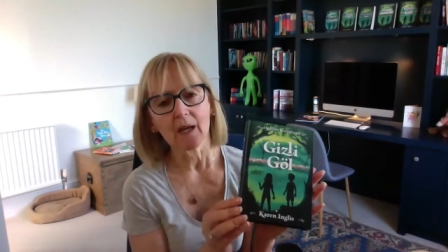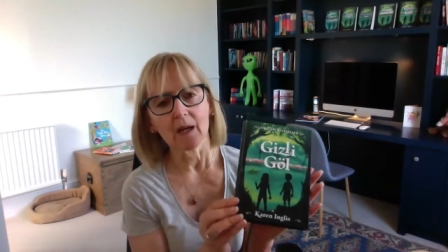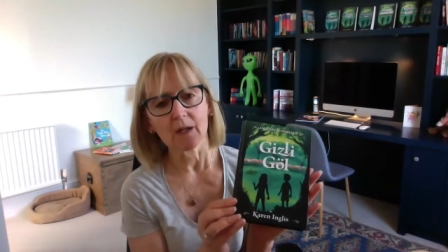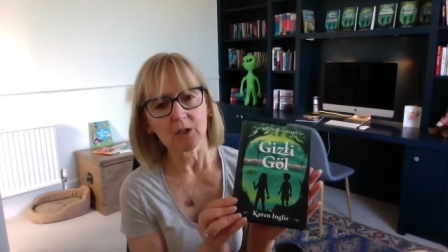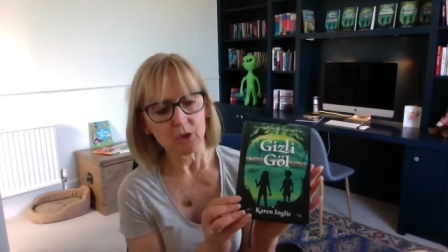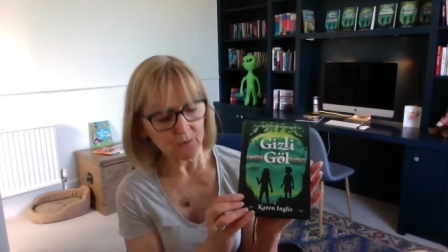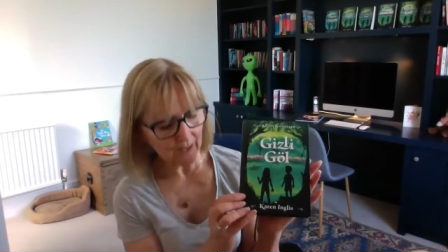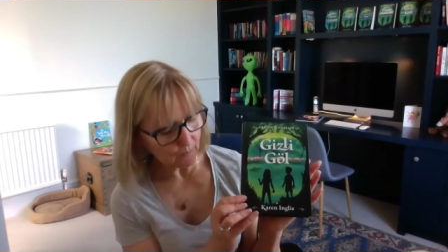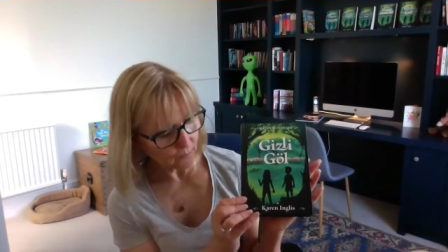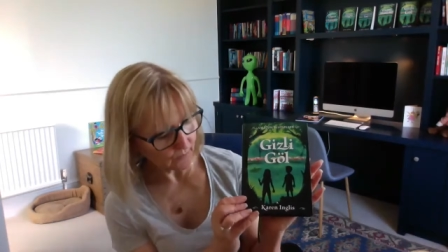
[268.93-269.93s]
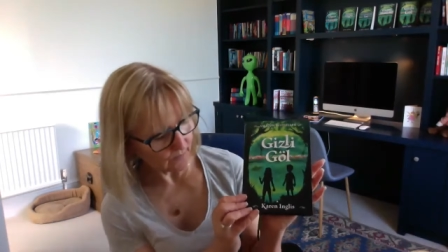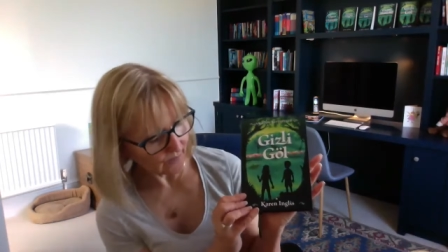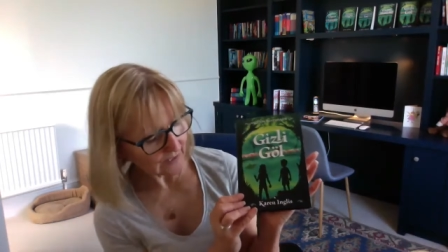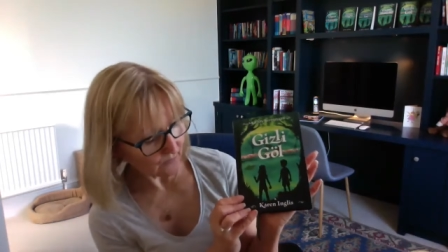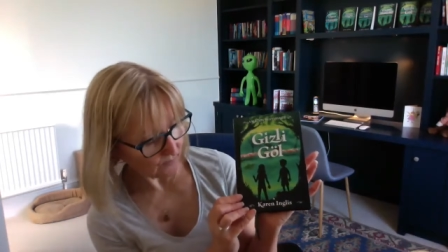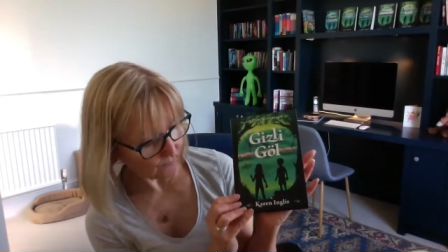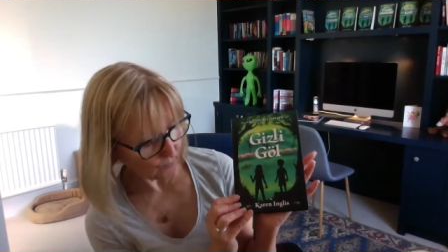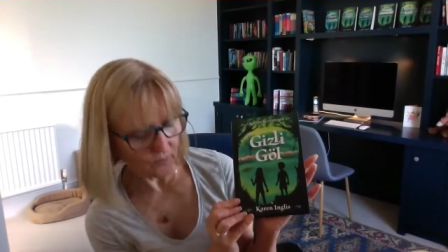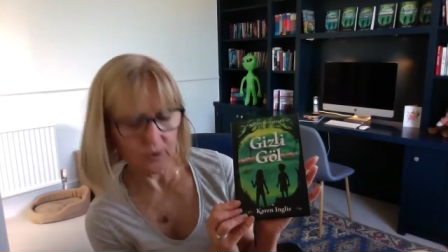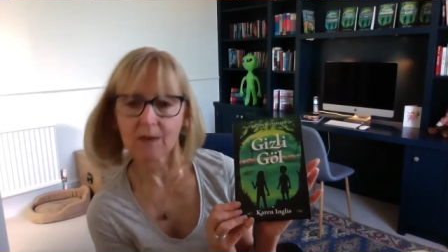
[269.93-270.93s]
Uh, should that, that's if
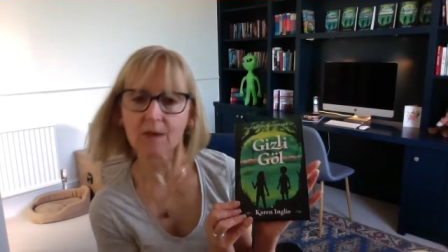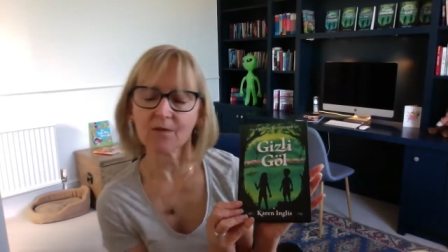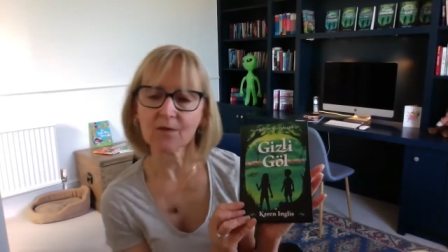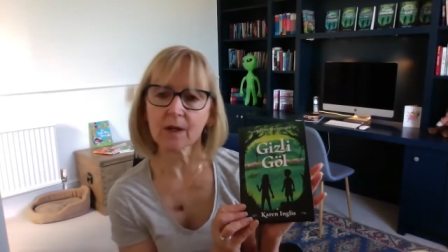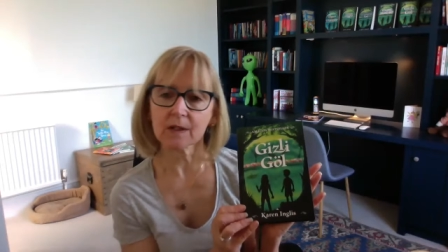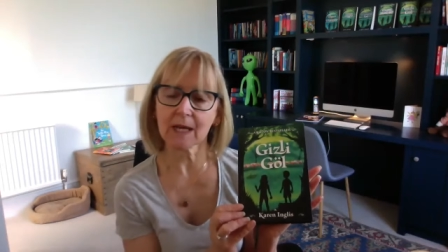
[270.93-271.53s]
you're in the,